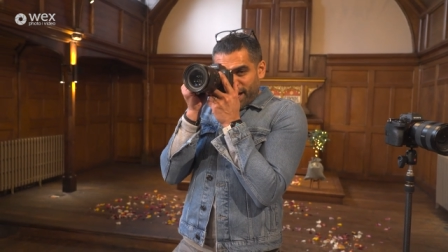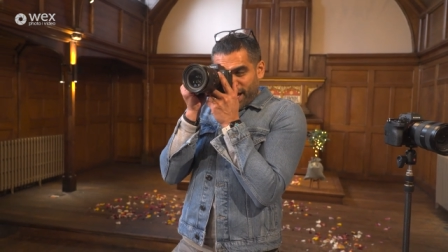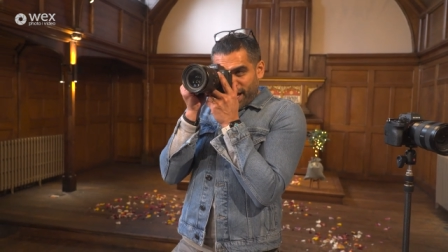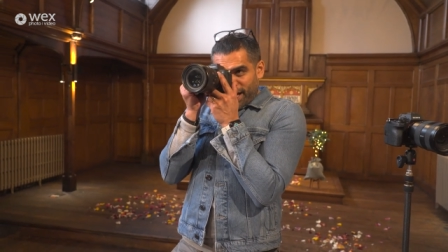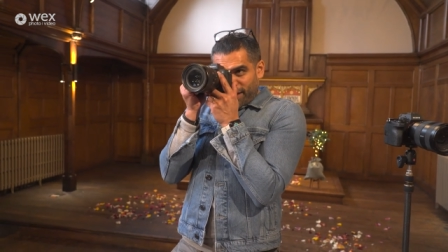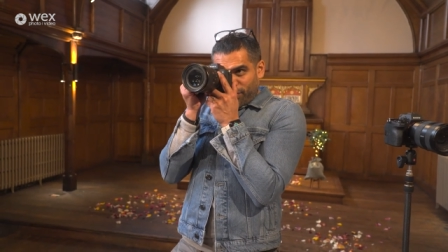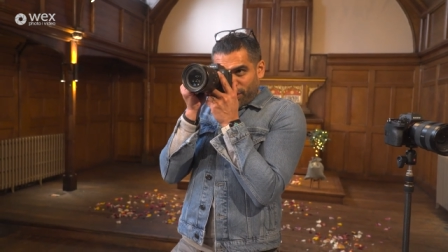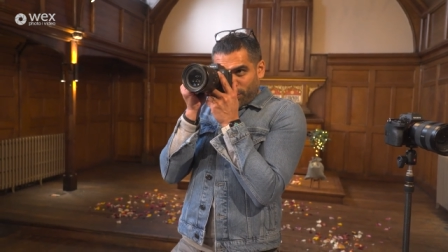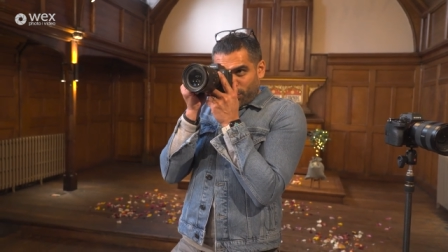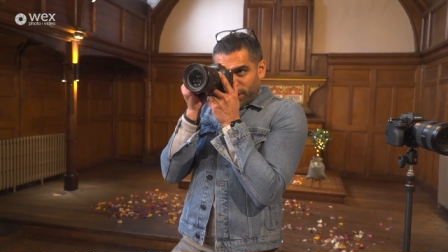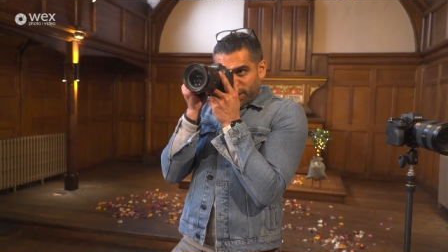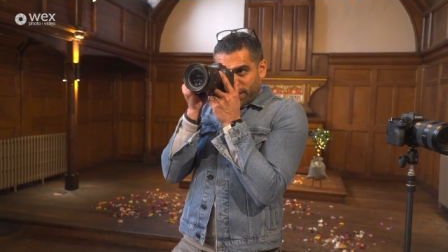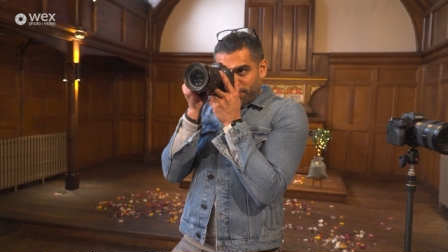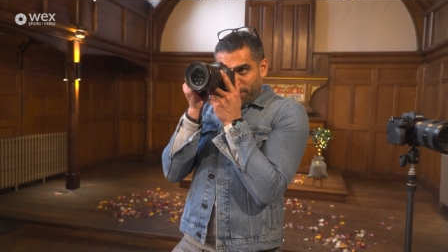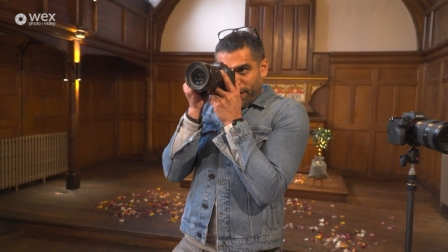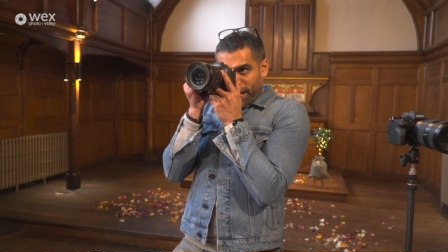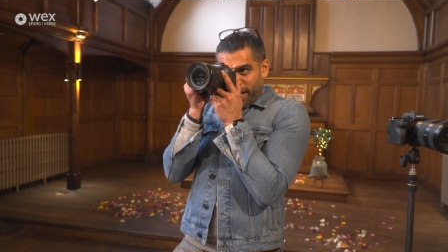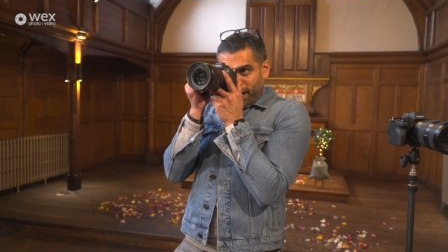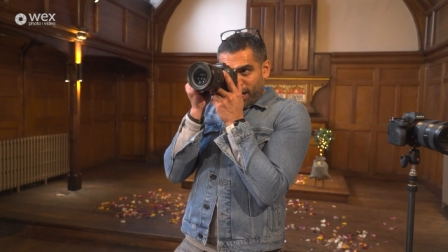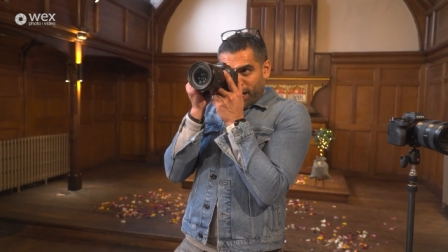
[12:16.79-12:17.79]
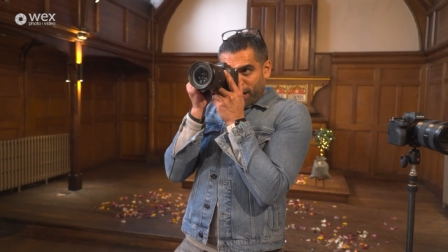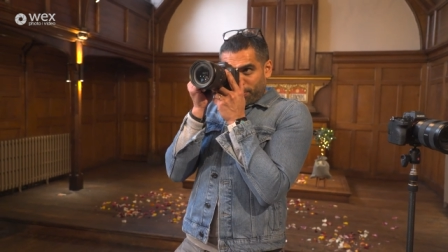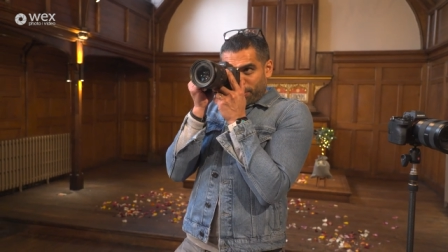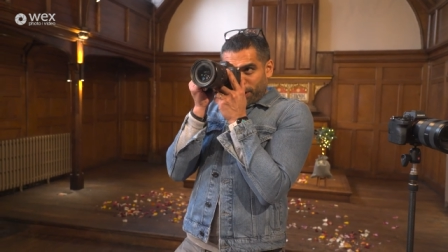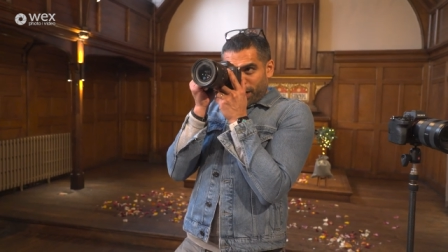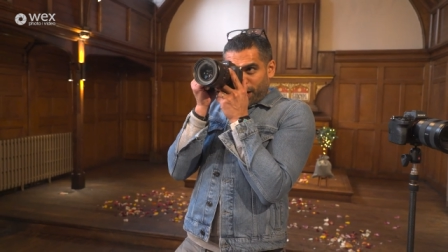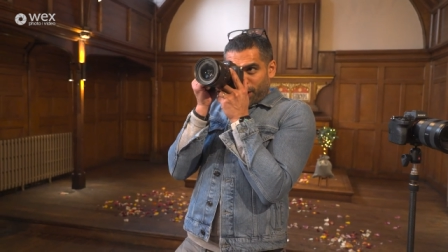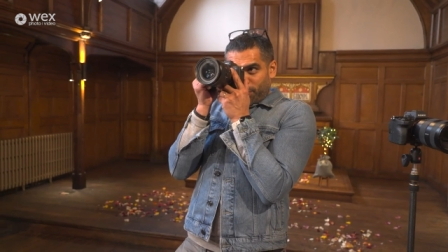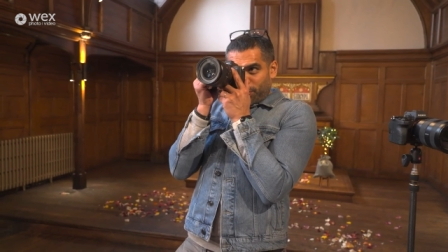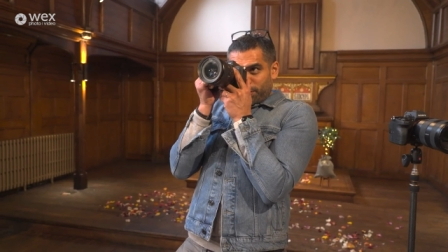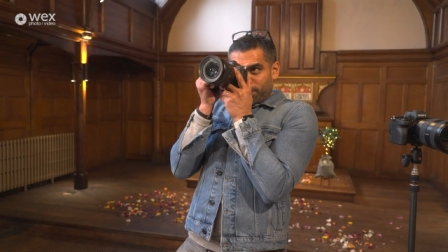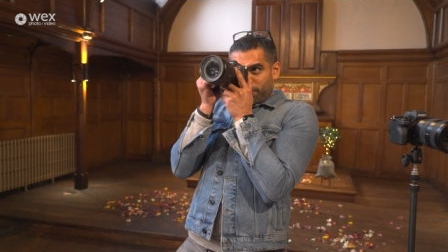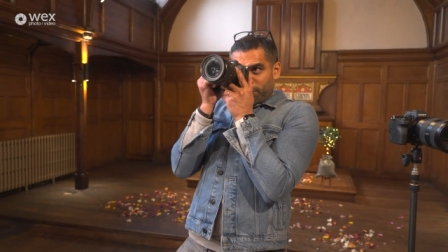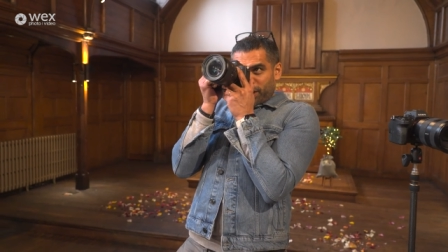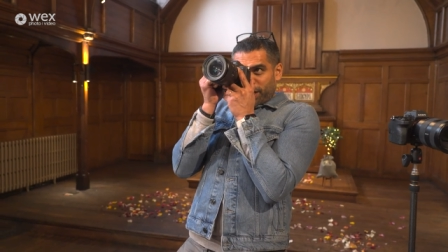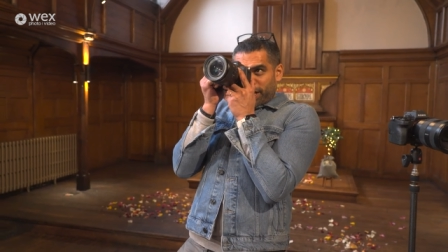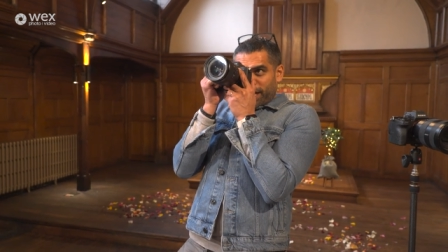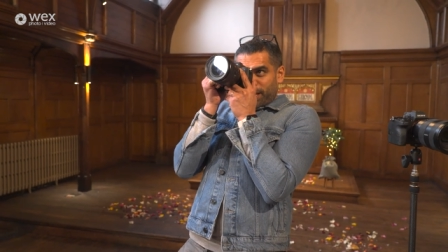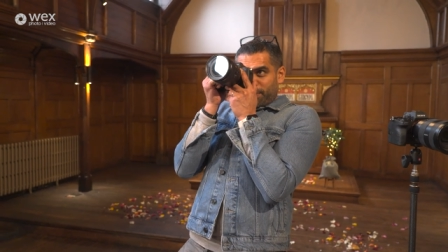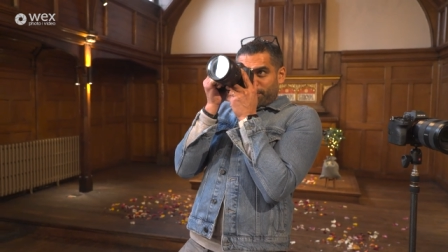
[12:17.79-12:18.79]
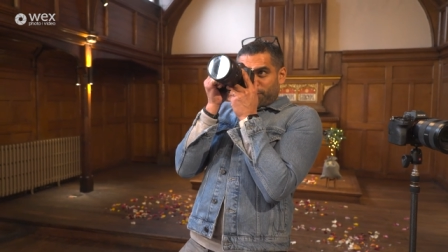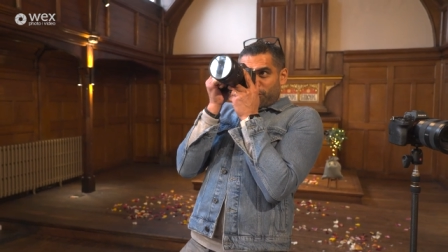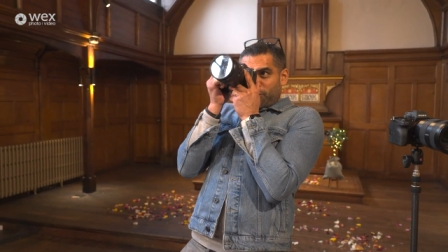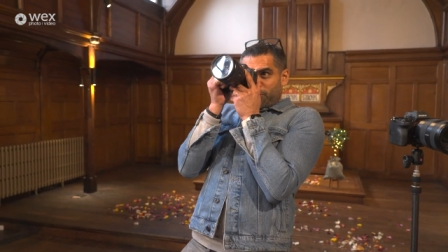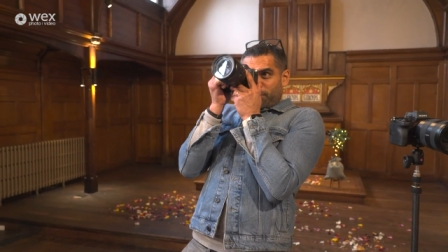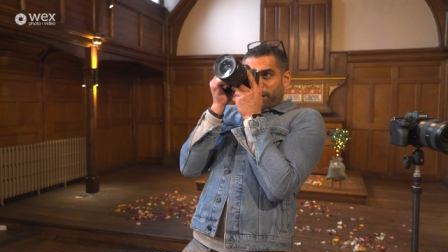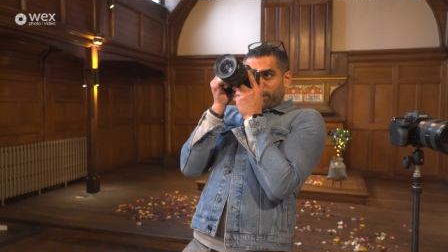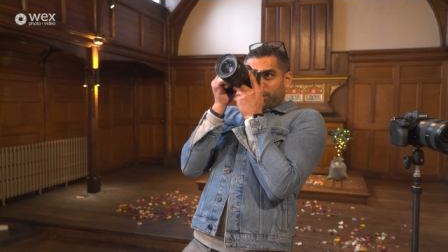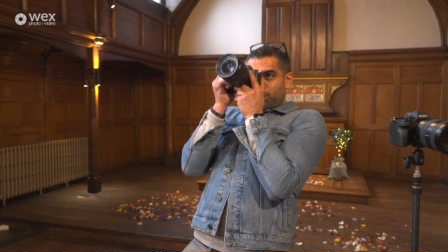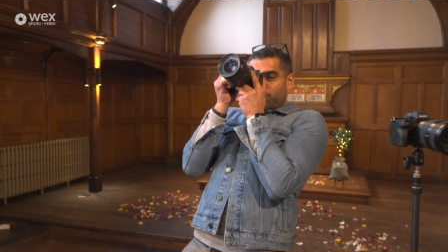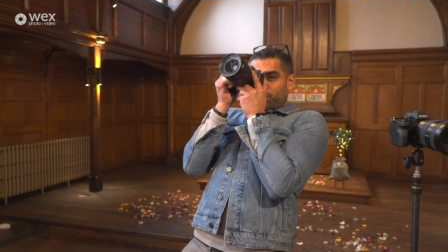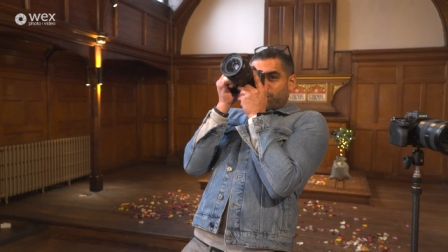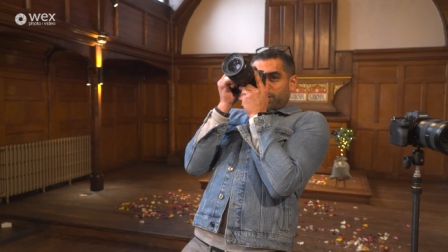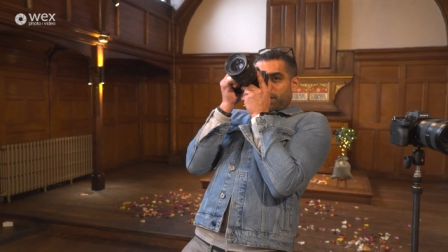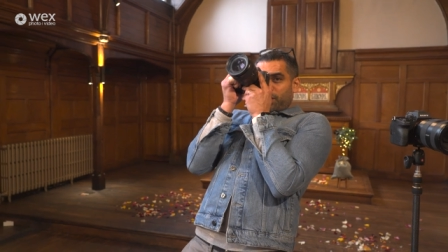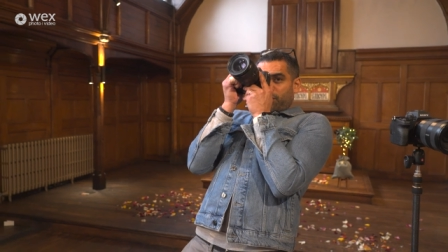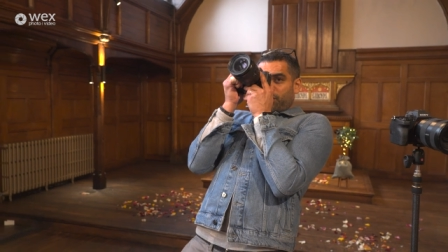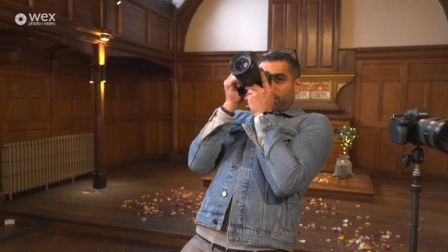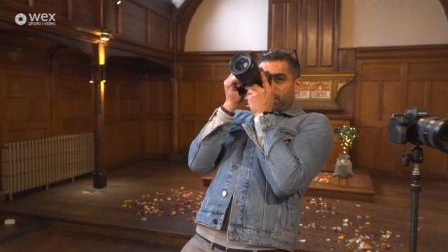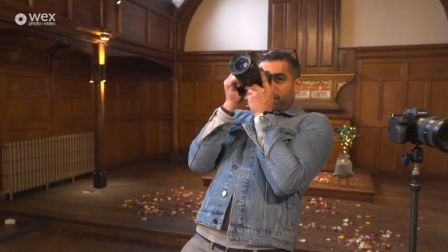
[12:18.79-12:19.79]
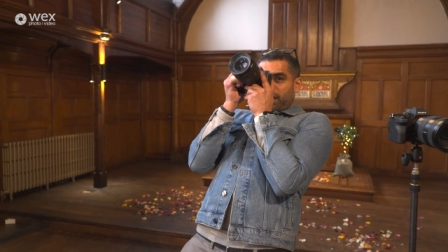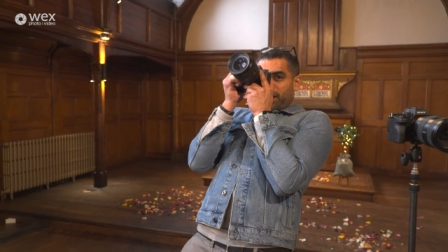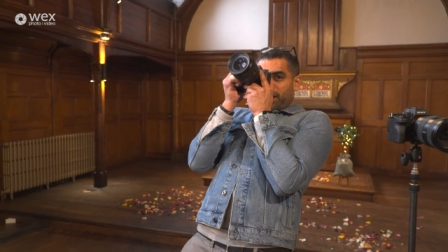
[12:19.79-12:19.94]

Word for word: And if I wanted to pan up, I would, again, move my torso.